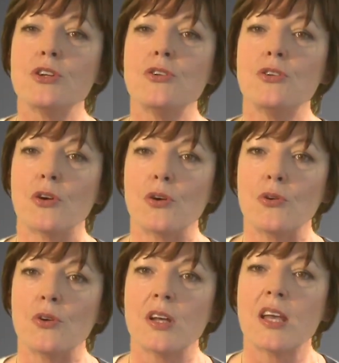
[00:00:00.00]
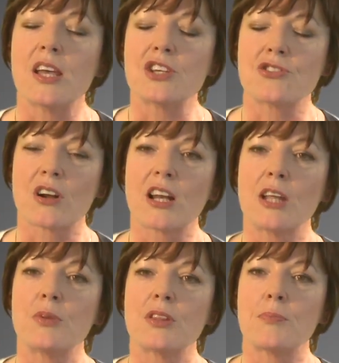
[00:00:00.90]
you know is
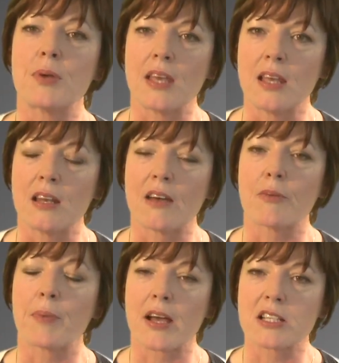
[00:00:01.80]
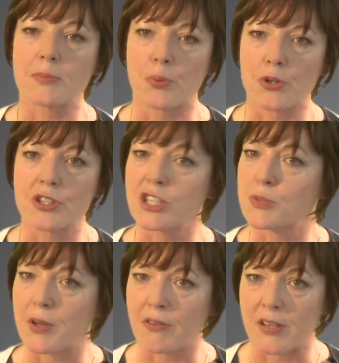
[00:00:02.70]
struggling with the pain of a past abortion
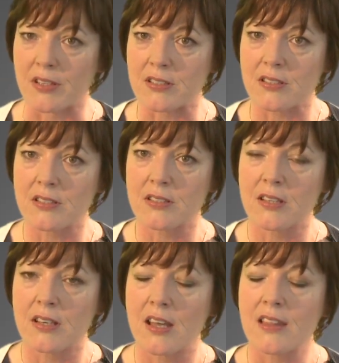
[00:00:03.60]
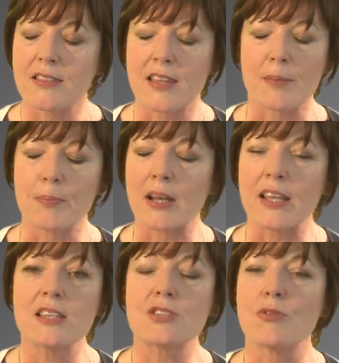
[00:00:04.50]
experience, then
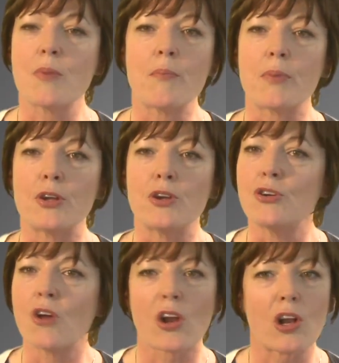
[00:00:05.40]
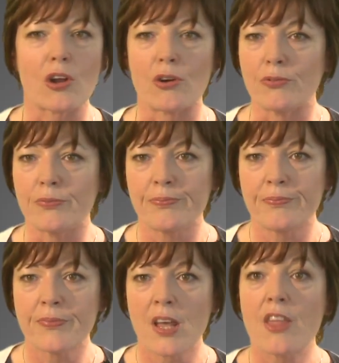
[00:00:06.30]
please remember you're not alone.
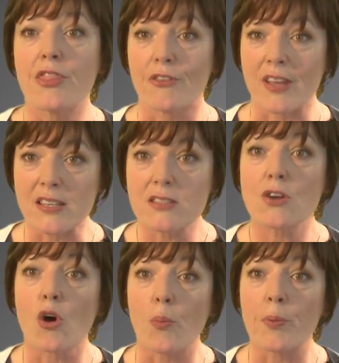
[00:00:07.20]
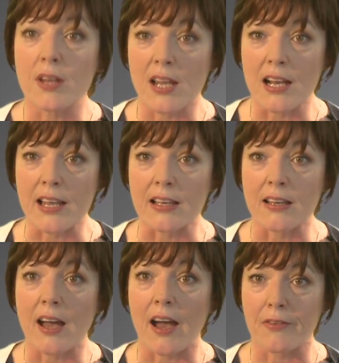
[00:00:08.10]
There is hope and healing
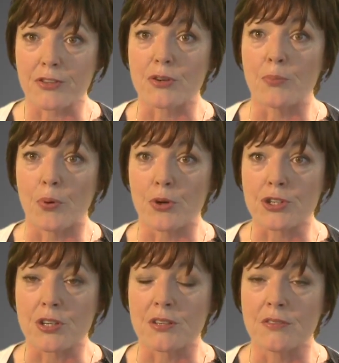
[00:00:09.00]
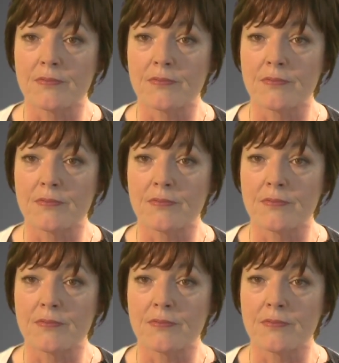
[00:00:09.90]
after abortion.